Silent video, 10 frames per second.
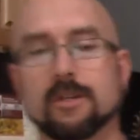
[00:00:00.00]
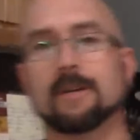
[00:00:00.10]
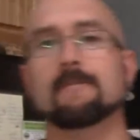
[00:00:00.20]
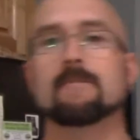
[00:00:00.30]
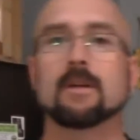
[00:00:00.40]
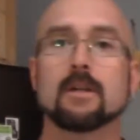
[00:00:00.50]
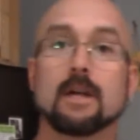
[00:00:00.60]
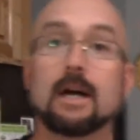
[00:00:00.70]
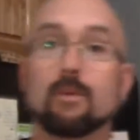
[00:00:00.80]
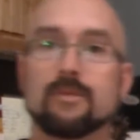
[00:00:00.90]
here.
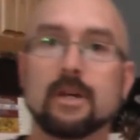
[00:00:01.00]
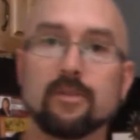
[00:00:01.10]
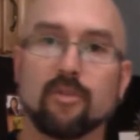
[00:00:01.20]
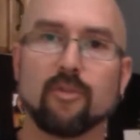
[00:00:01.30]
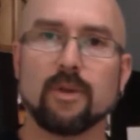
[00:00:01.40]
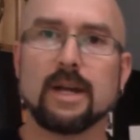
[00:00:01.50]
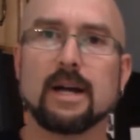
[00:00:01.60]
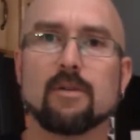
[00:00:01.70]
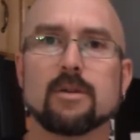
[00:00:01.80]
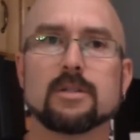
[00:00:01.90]
We've done 3
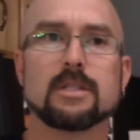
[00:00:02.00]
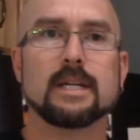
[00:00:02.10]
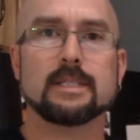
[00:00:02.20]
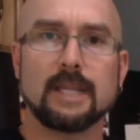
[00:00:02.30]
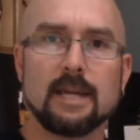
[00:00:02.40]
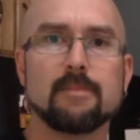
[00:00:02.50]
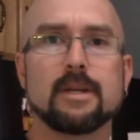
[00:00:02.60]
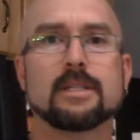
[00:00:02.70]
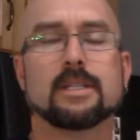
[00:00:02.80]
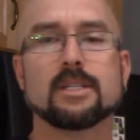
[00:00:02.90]
hours and 10
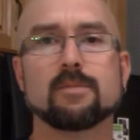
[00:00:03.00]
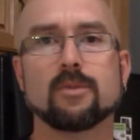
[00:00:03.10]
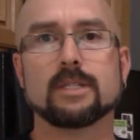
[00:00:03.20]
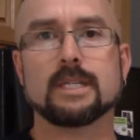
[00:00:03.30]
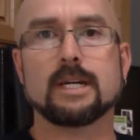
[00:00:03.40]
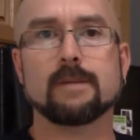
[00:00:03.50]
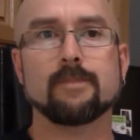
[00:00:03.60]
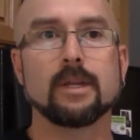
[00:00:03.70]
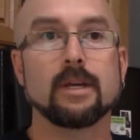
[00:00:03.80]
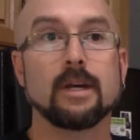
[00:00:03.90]
minutes at this point in
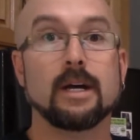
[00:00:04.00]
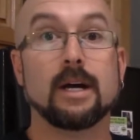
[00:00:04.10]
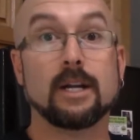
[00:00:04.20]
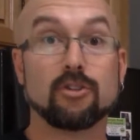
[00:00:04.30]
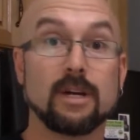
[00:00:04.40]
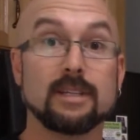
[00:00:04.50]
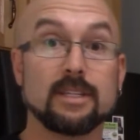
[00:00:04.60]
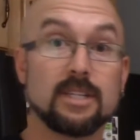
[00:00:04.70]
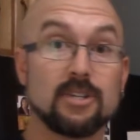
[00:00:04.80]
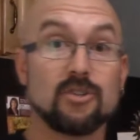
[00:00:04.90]
time. I tried
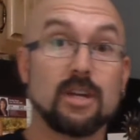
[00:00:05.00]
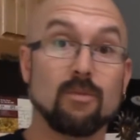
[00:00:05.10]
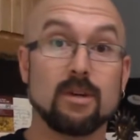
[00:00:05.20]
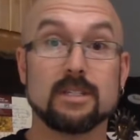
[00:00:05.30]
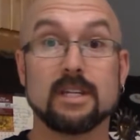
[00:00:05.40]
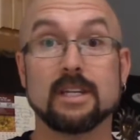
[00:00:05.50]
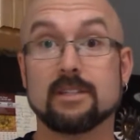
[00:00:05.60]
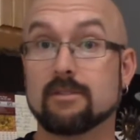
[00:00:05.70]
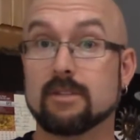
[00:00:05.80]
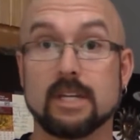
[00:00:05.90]
this yesterday once and
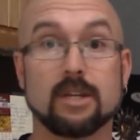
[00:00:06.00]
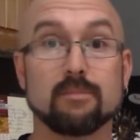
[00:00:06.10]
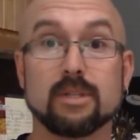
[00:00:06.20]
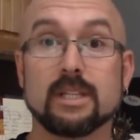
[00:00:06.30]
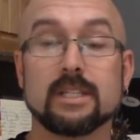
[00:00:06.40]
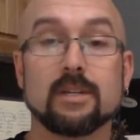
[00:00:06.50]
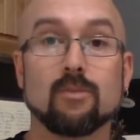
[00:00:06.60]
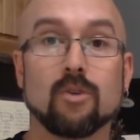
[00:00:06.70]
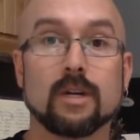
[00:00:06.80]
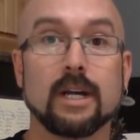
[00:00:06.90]
it completely
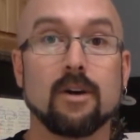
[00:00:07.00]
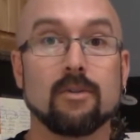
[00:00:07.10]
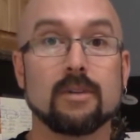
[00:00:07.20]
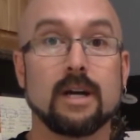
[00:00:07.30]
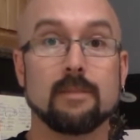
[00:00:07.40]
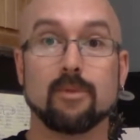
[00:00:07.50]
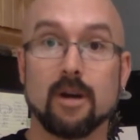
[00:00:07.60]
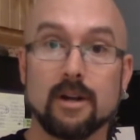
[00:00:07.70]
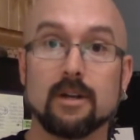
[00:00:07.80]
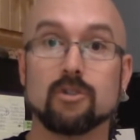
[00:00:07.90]
didn't work out. I
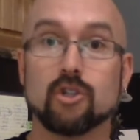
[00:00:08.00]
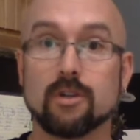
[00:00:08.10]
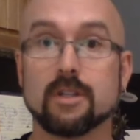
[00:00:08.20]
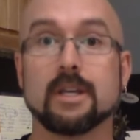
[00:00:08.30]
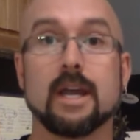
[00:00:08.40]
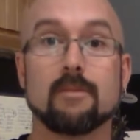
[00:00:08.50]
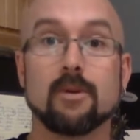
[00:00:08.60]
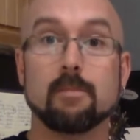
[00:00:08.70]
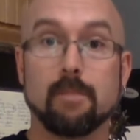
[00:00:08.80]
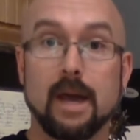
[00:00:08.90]
brought it out, showed it to the
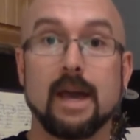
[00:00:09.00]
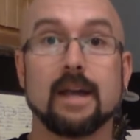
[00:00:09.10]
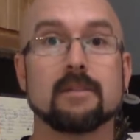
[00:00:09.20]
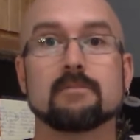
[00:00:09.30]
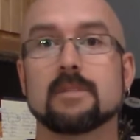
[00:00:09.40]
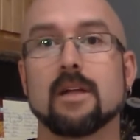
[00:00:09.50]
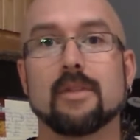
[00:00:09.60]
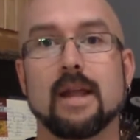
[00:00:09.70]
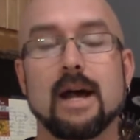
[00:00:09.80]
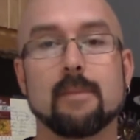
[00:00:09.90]
camera, bang,
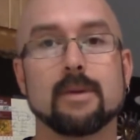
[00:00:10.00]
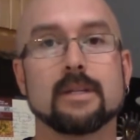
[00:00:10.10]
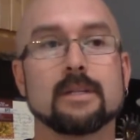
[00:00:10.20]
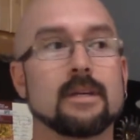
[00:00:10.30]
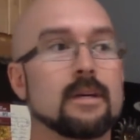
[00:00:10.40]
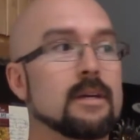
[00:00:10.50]
nothing happened.